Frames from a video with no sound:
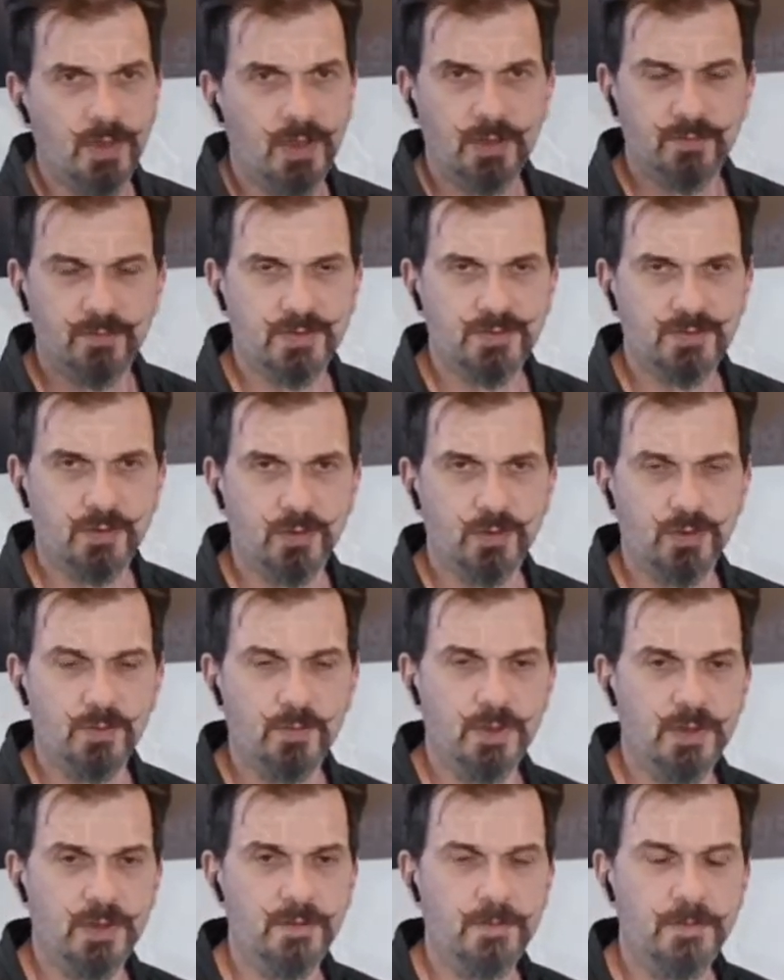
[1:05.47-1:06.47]
You've made
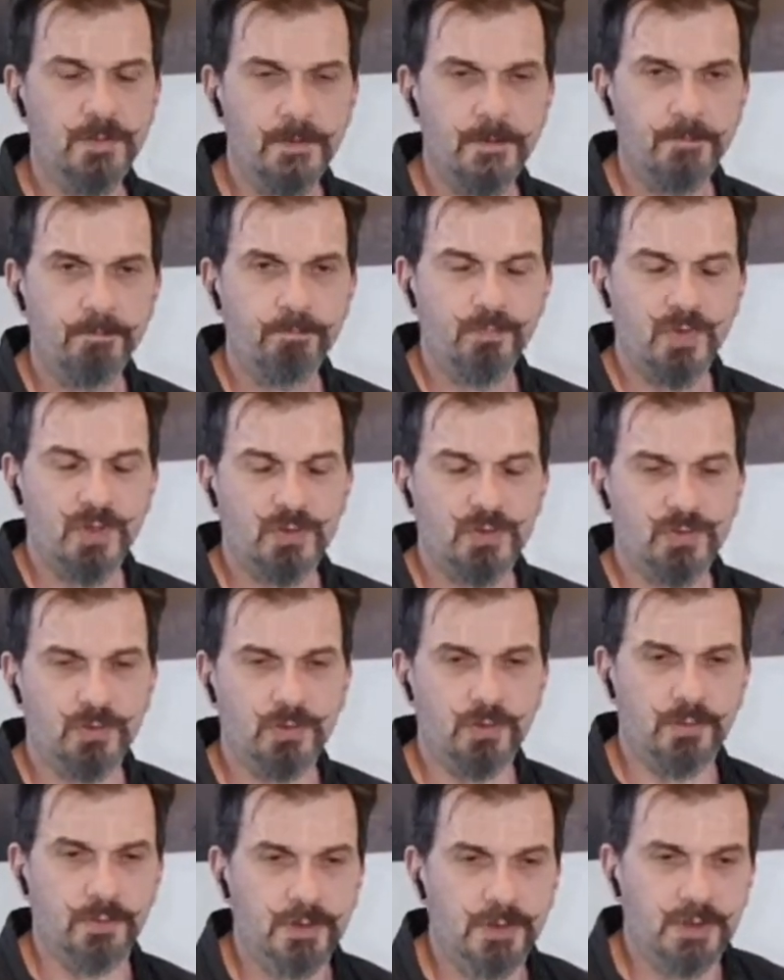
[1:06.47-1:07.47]
some kind of
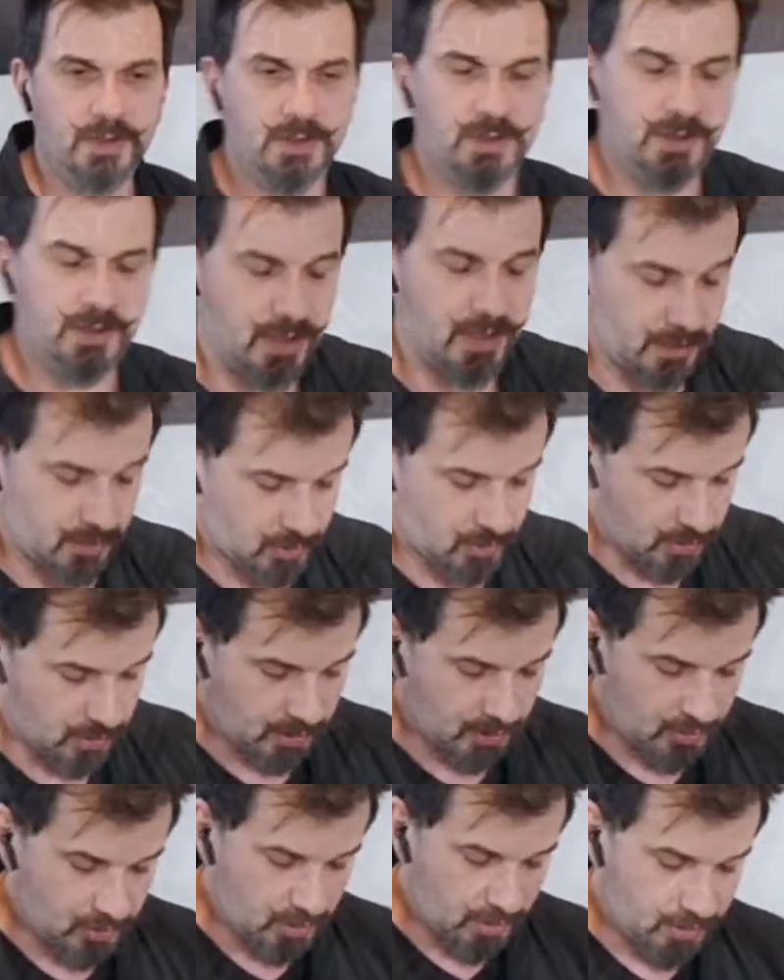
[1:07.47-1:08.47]
technique.
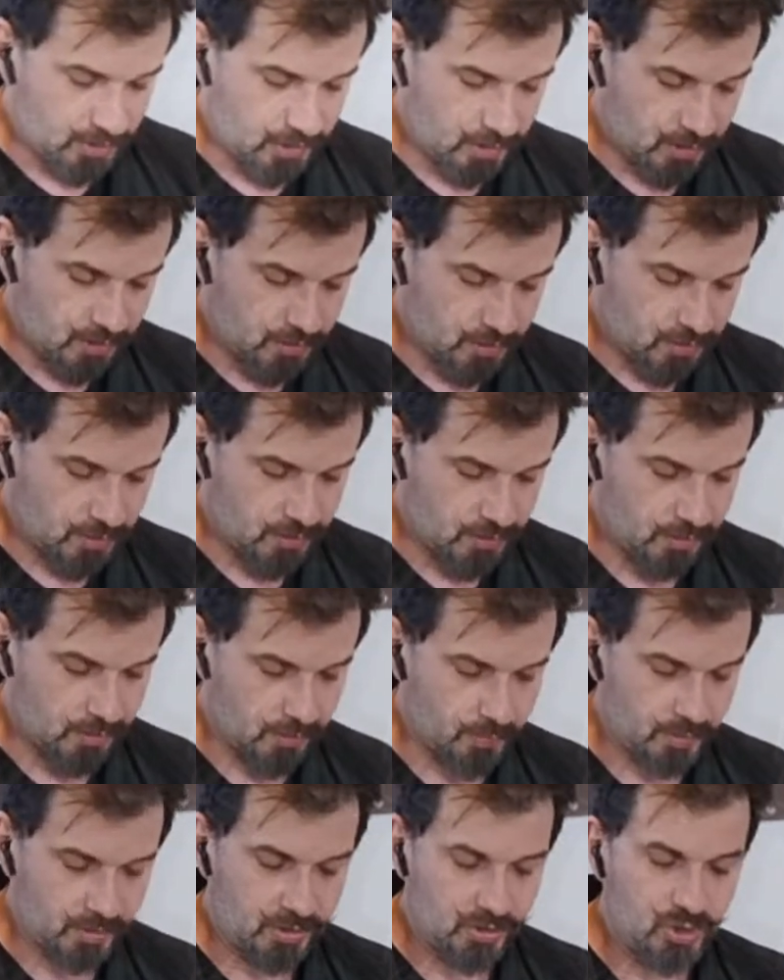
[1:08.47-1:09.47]
The first thing what
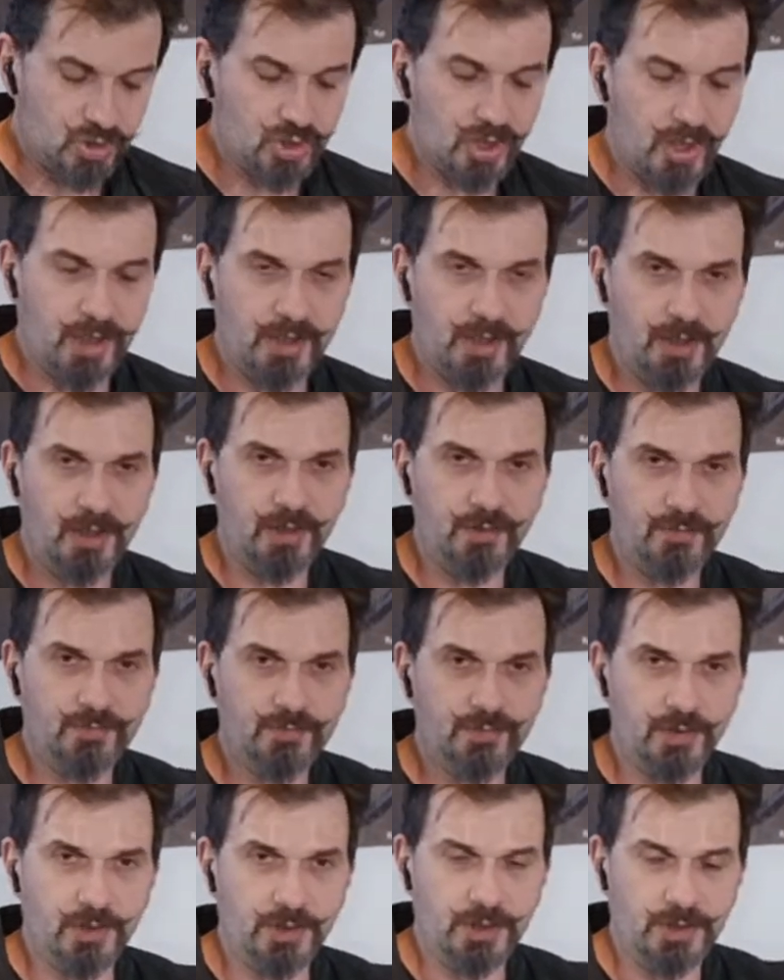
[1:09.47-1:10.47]
you do is you
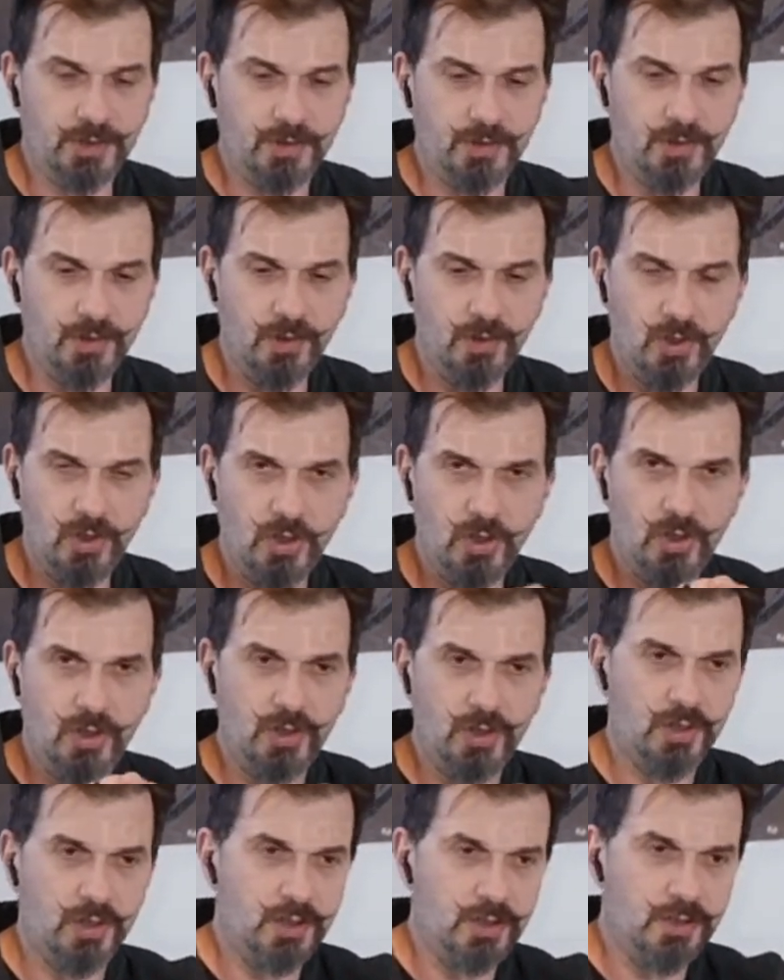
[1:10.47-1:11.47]
bring the
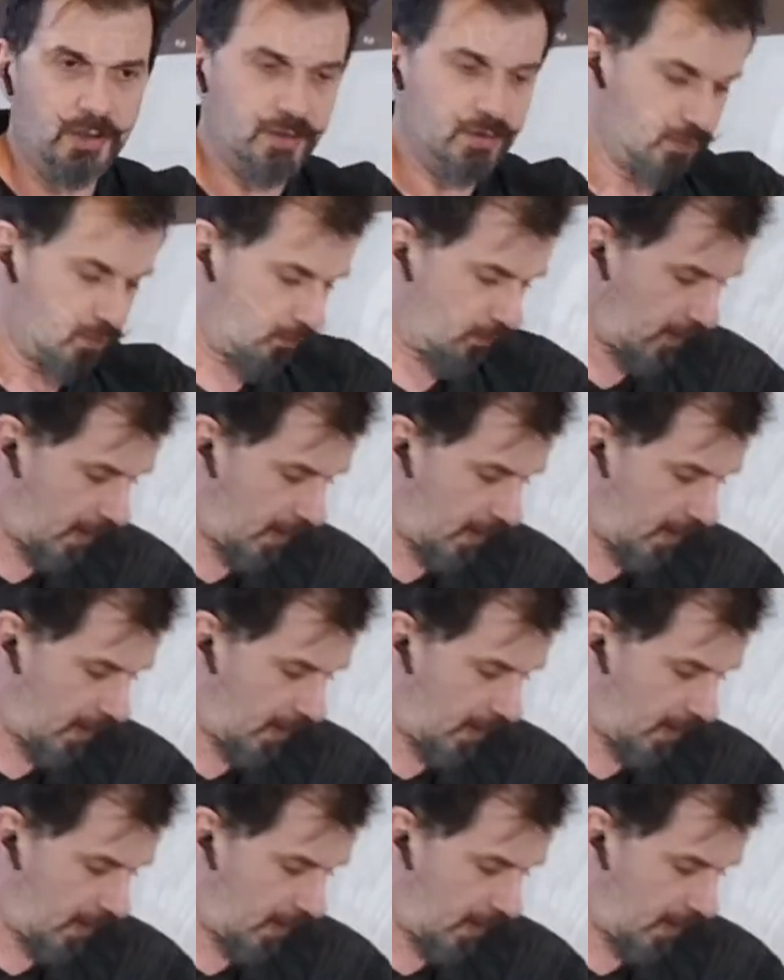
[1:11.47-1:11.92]
scabbard up